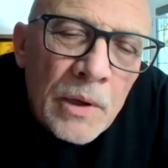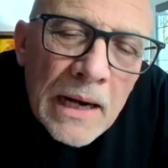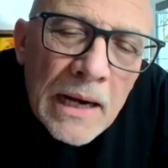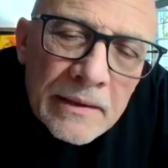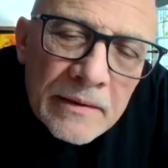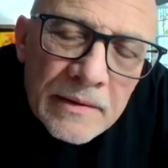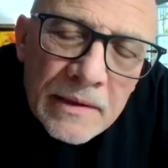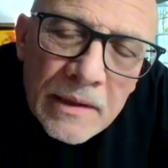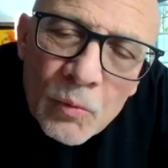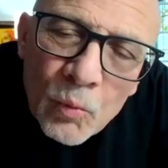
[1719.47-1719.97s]
I
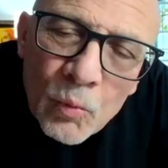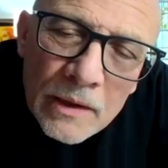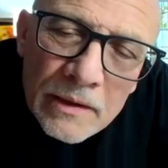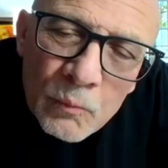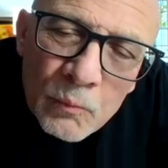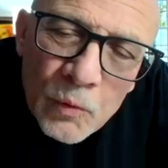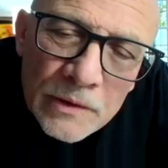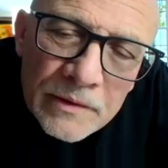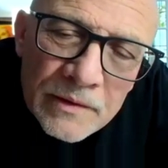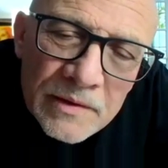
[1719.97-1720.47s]
think
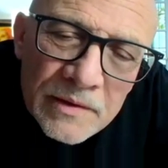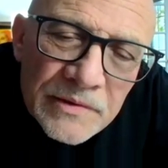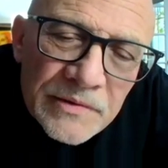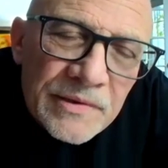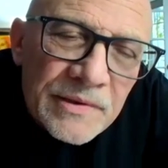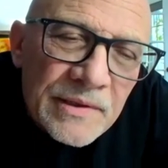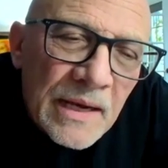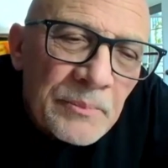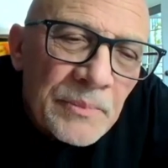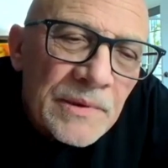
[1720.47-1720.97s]
what this
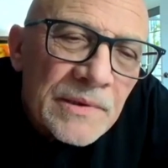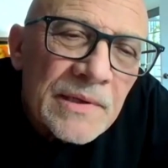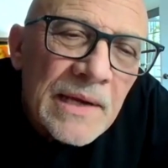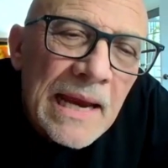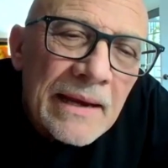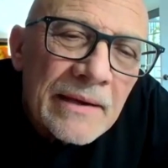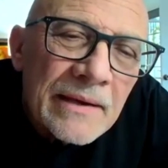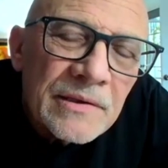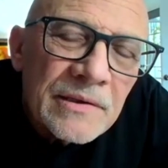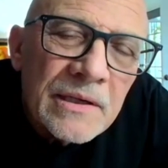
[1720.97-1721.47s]
step is
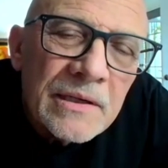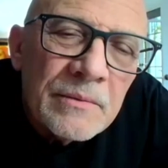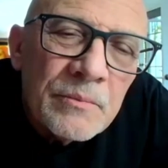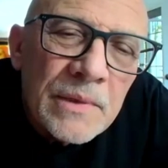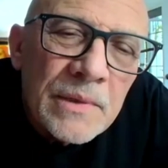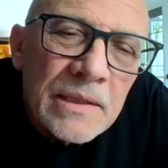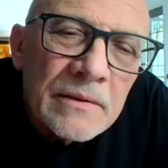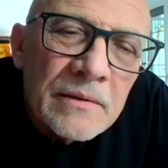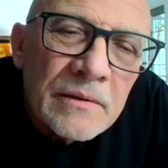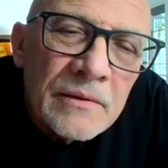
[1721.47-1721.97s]
asking
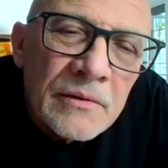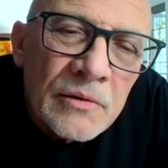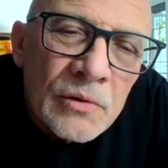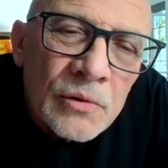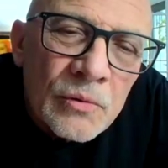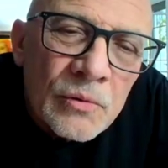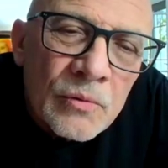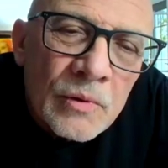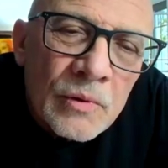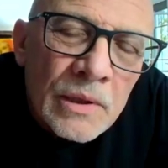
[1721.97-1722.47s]
me to
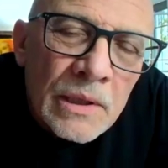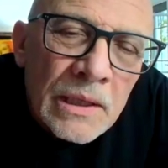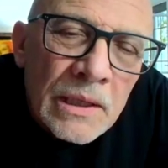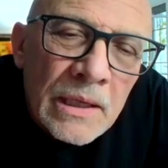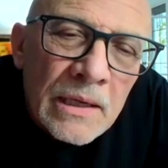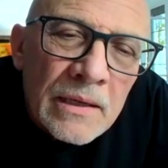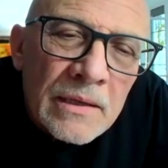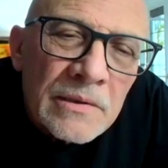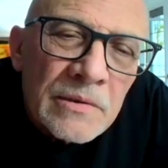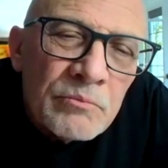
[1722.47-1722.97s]
do
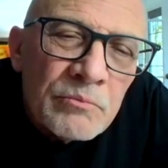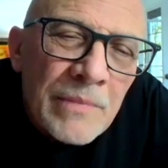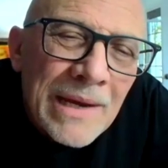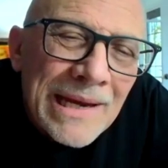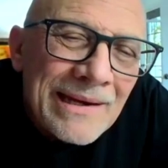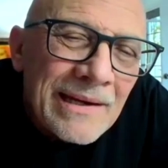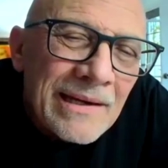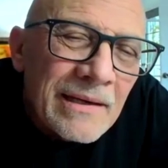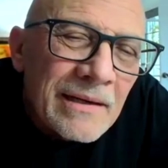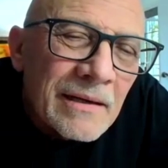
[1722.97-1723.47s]
is
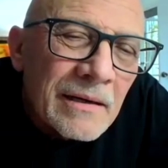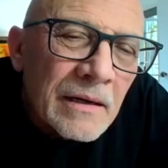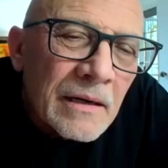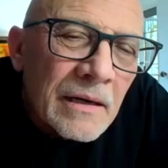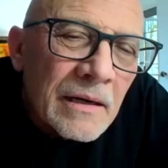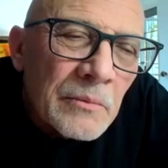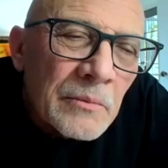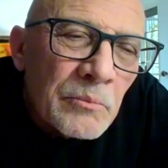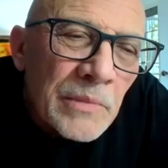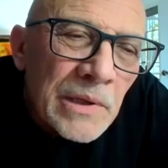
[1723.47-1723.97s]
making a
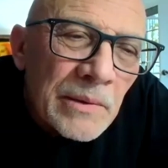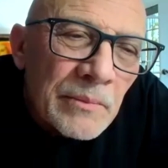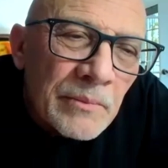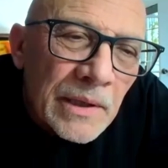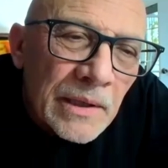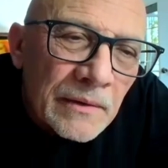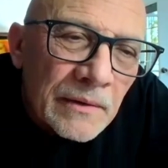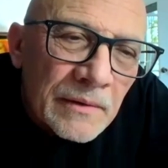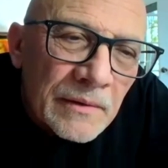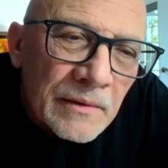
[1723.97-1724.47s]

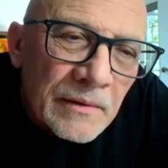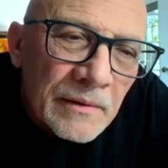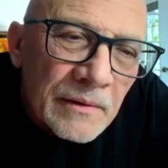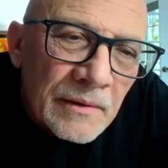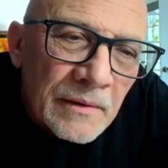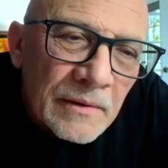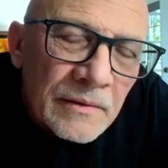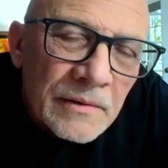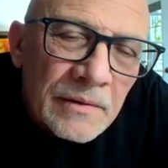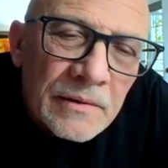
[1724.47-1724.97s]
commitment
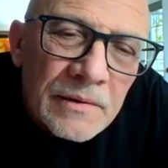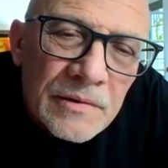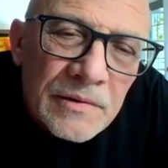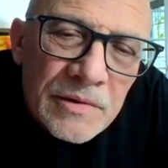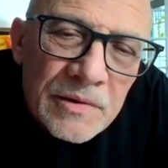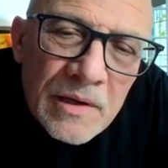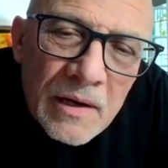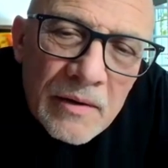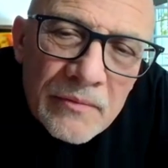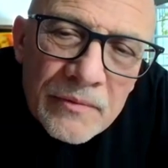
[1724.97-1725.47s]
to
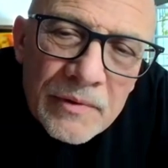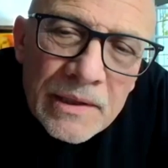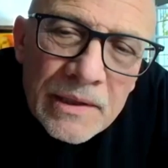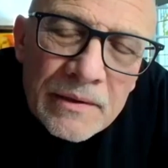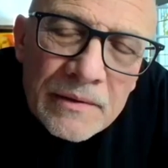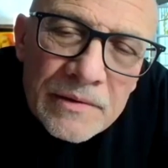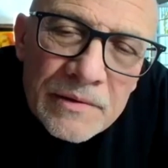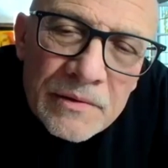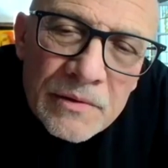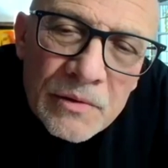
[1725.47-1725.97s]
discovering
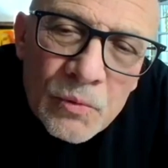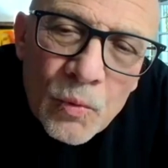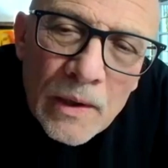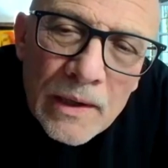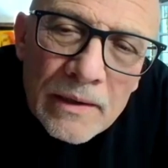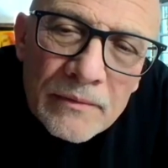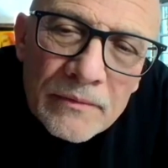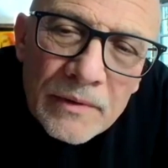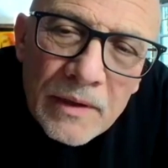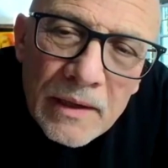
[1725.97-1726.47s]
this new way
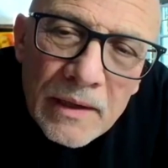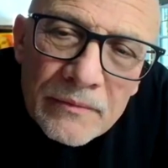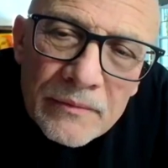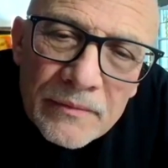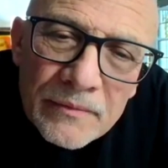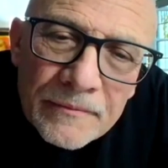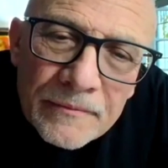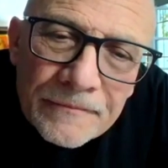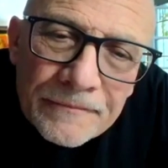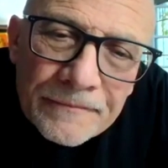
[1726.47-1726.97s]
of
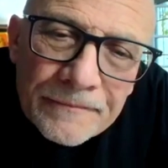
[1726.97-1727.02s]
life.